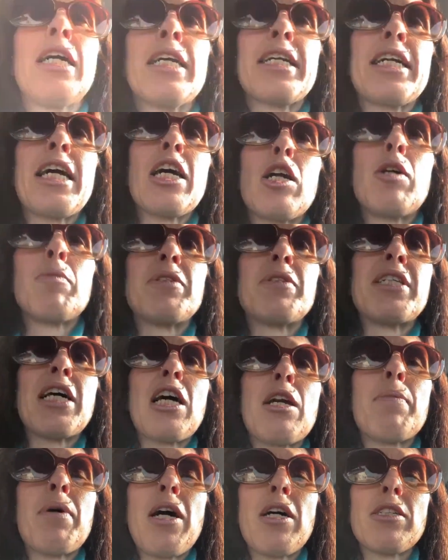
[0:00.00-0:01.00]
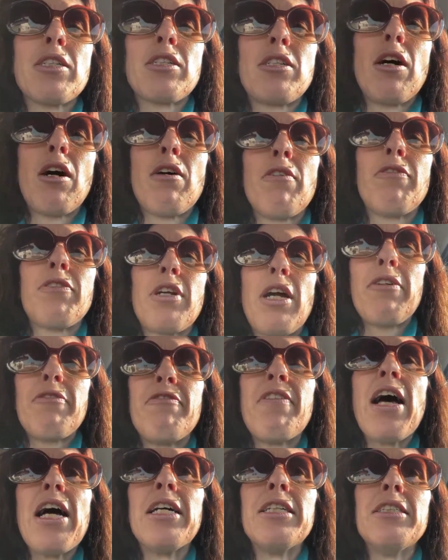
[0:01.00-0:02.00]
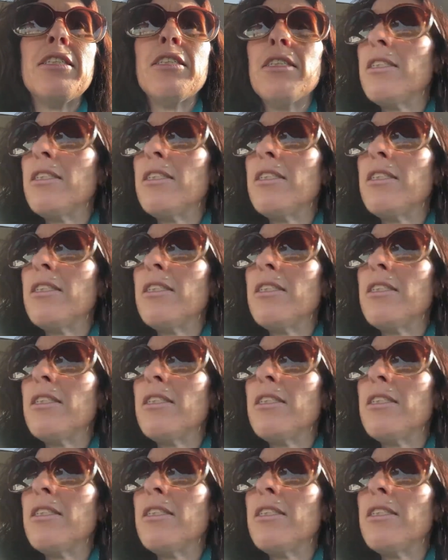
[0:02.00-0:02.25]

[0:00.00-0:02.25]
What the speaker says: get upset about stuff and I vent,